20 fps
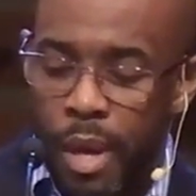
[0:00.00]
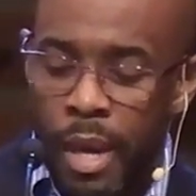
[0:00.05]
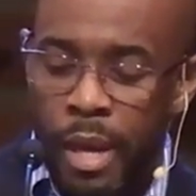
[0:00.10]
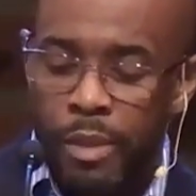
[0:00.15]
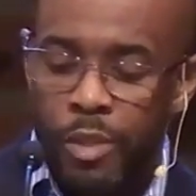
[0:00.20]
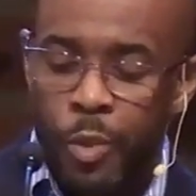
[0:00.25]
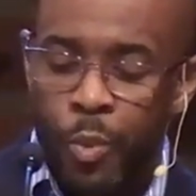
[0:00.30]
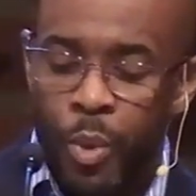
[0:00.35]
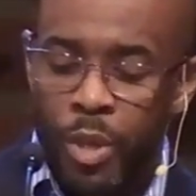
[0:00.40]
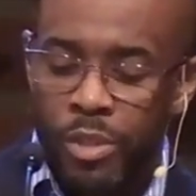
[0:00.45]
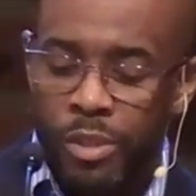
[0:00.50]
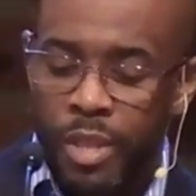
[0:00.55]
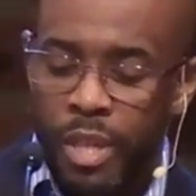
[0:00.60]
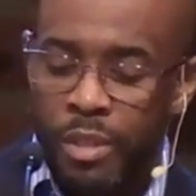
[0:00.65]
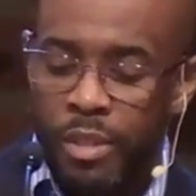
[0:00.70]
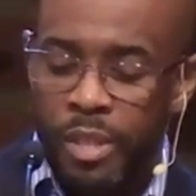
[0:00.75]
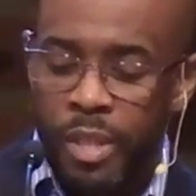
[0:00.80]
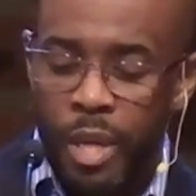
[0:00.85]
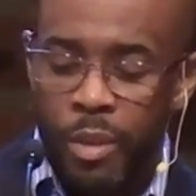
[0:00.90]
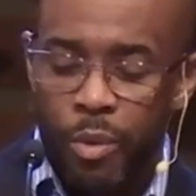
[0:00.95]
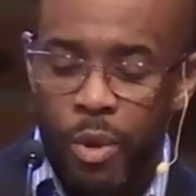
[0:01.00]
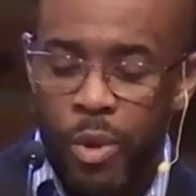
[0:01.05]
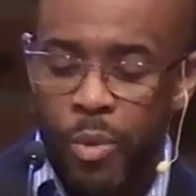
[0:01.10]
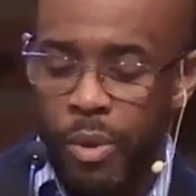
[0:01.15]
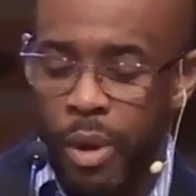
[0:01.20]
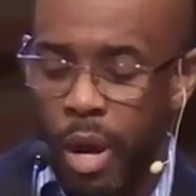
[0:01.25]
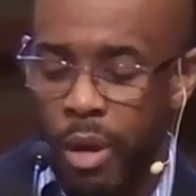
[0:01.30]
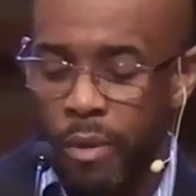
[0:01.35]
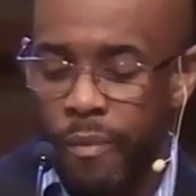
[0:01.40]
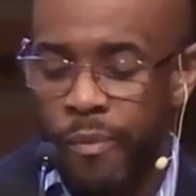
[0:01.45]
And twisting together a
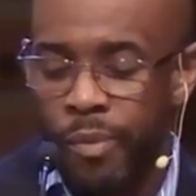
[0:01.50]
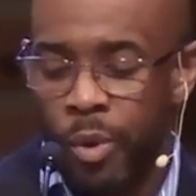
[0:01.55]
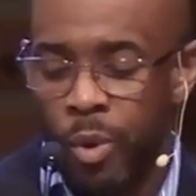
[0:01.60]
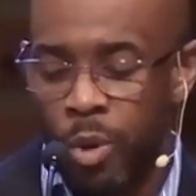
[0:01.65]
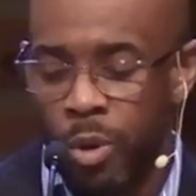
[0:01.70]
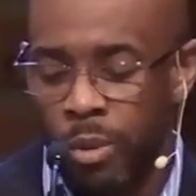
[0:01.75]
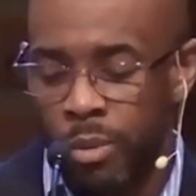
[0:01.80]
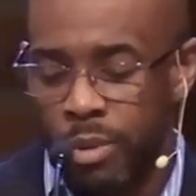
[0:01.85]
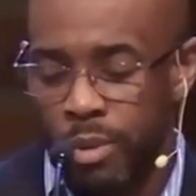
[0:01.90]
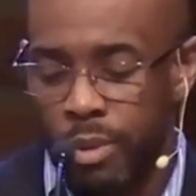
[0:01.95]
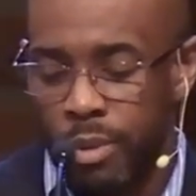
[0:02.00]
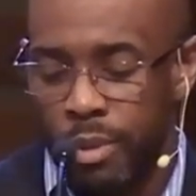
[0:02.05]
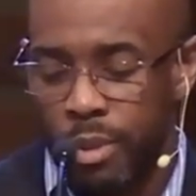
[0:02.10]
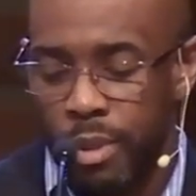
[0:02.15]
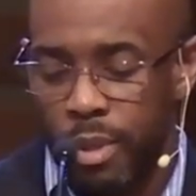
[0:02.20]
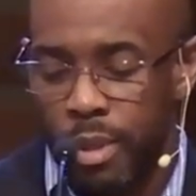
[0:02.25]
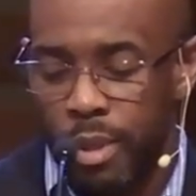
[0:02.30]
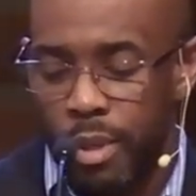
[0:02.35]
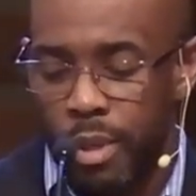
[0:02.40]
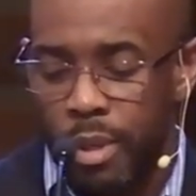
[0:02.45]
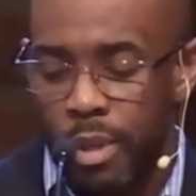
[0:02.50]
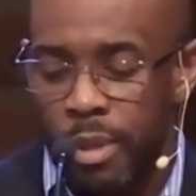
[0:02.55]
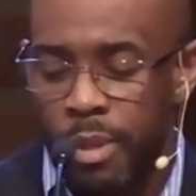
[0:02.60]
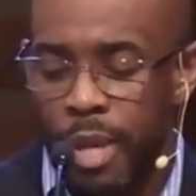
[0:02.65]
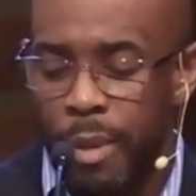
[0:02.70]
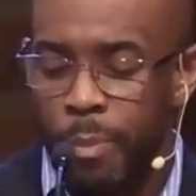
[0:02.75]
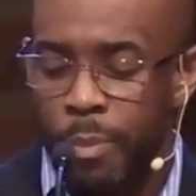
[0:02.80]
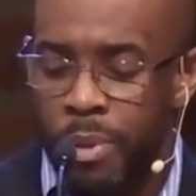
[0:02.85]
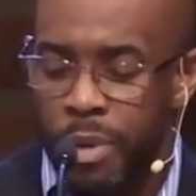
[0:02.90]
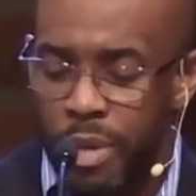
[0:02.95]
crown of thorns,
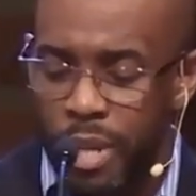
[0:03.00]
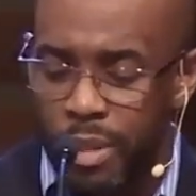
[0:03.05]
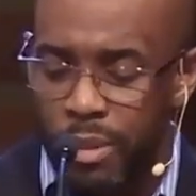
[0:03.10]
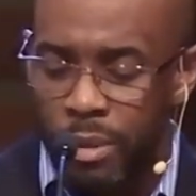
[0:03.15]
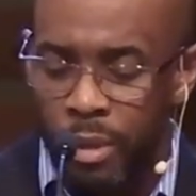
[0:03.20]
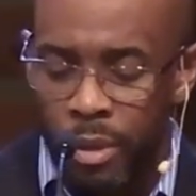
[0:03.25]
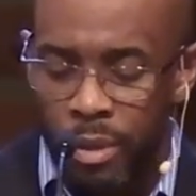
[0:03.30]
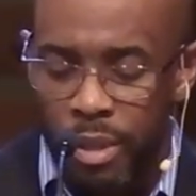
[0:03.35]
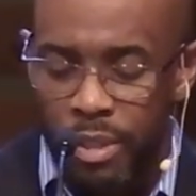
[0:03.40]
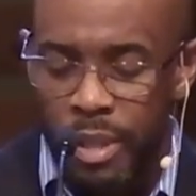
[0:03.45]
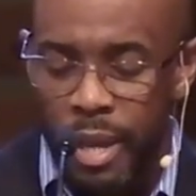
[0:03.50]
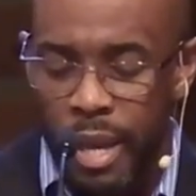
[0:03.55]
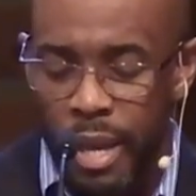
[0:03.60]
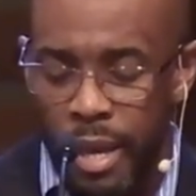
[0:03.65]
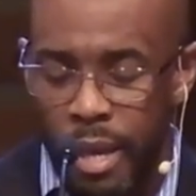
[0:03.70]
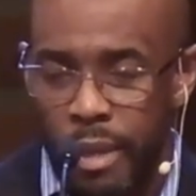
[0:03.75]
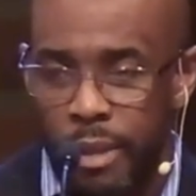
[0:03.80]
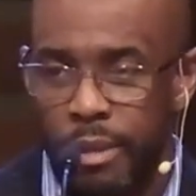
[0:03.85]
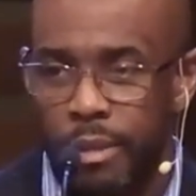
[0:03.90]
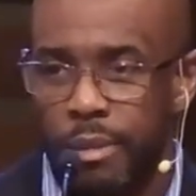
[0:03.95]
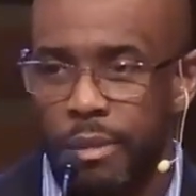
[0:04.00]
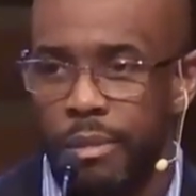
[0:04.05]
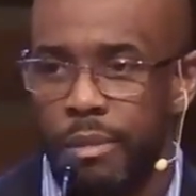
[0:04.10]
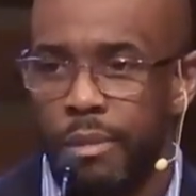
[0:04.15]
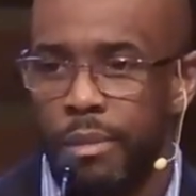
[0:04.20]
they put it on his head